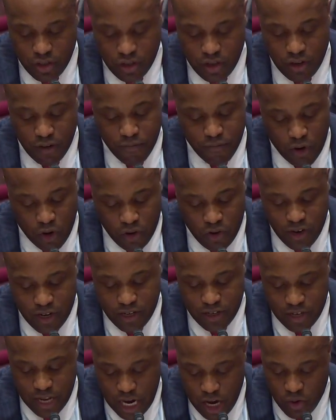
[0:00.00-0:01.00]
And voter
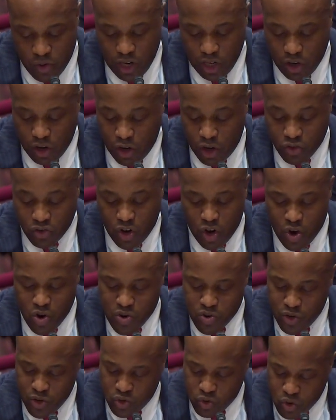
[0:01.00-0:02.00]
integrity laws
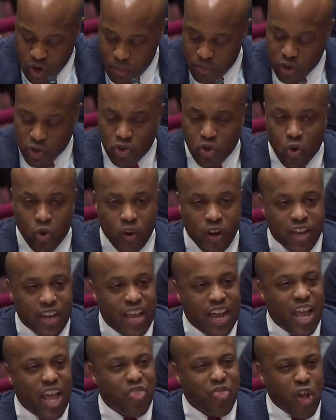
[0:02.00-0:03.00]
aren't discriminatory.
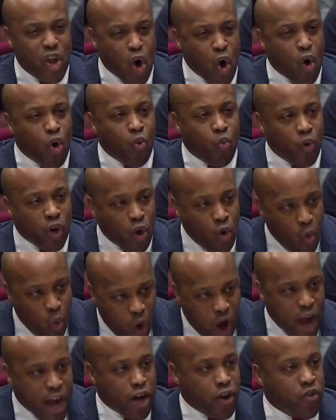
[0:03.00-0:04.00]
They are
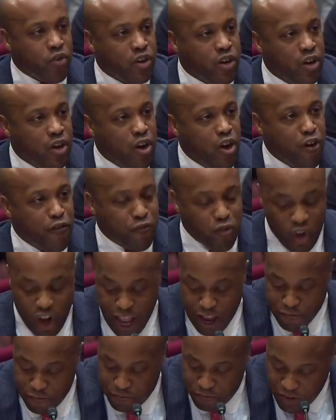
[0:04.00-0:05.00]
required for
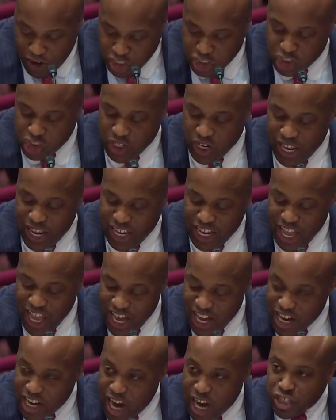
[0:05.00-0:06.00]
a functioning
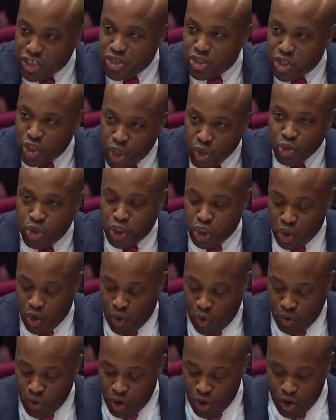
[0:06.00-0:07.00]

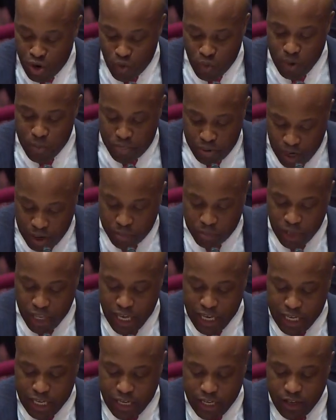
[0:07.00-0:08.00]
constitutional
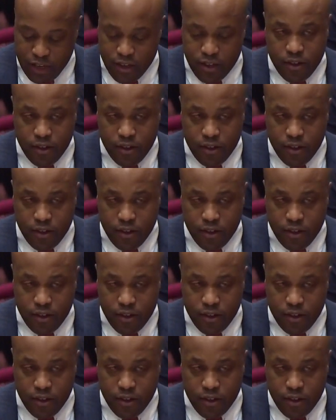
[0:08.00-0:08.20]
republic.